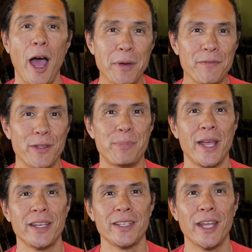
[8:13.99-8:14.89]
I'm of the
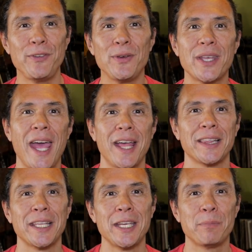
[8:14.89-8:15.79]
opinion if you can't
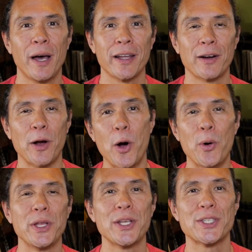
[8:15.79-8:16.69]
lead by your
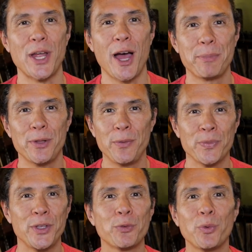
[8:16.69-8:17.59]
own example,
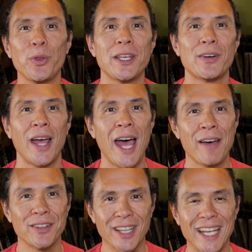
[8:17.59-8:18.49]
you really don't
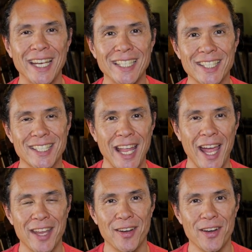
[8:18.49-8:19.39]
have a leg to
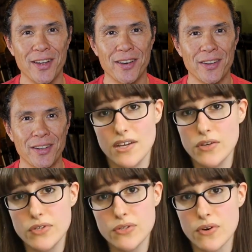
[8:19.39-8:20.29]
stand on.
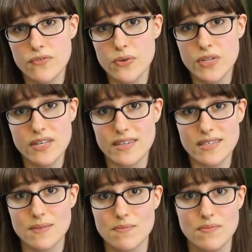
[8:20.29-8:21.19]
And you two are fueling
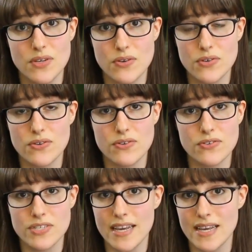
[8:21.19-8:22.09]
this. You know, you're
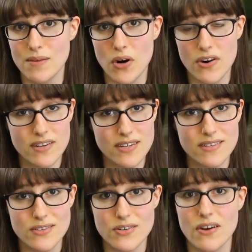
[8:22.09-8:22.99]
you're taking part in
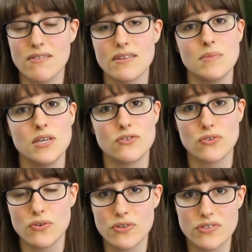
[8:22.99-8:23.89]
it. You're calling me a
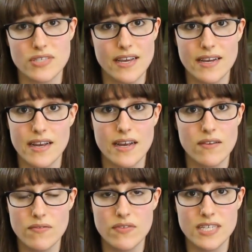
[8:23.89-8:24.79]
troll. You're saying I
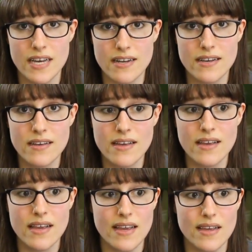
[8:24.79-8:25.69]
have a vendetta.
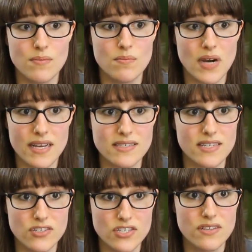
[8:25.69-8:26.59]
And by
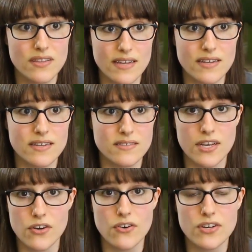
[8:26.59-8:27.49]
extension, that is
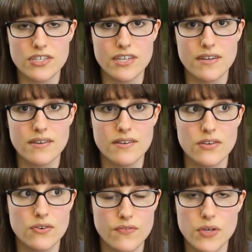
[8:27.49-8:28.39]
encouraging
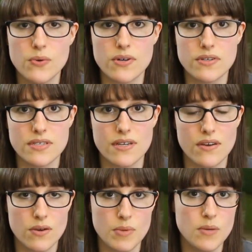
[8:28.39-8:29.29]
your viewers and
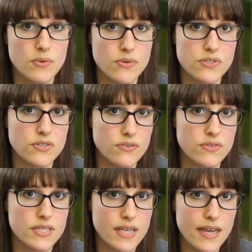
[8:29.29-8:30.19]
other people to
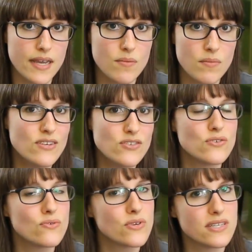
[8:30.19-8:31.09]
do the same. You
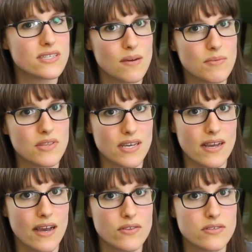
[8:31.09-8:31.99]
should really stop and
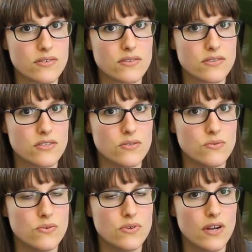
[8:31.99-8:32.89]
think how this looks
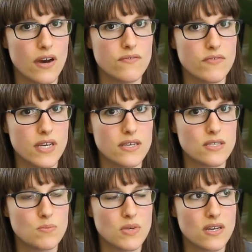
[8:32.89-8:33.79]
to non
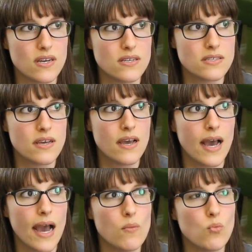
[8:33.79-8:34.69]
vegans because
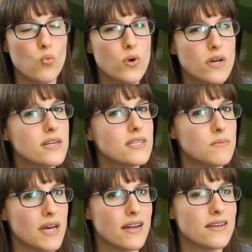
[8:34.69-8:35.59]
I'm willing
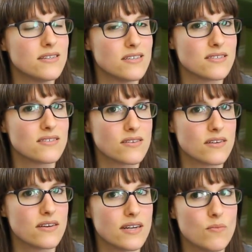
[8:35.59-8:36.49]
to bet it doesn't
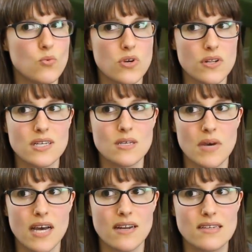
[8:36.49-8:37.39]
look good. I'm willing to
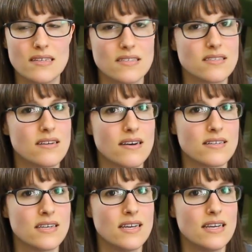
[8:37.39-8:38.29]
bet it does
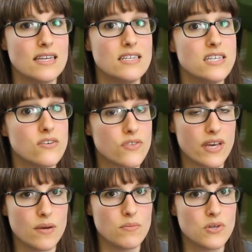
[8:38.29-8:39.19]
not endear
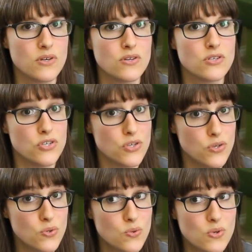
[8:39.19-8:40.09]
them to
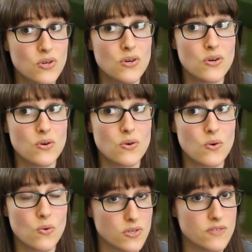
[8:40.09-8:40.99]
you
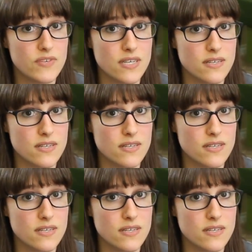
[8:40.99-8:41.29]
or to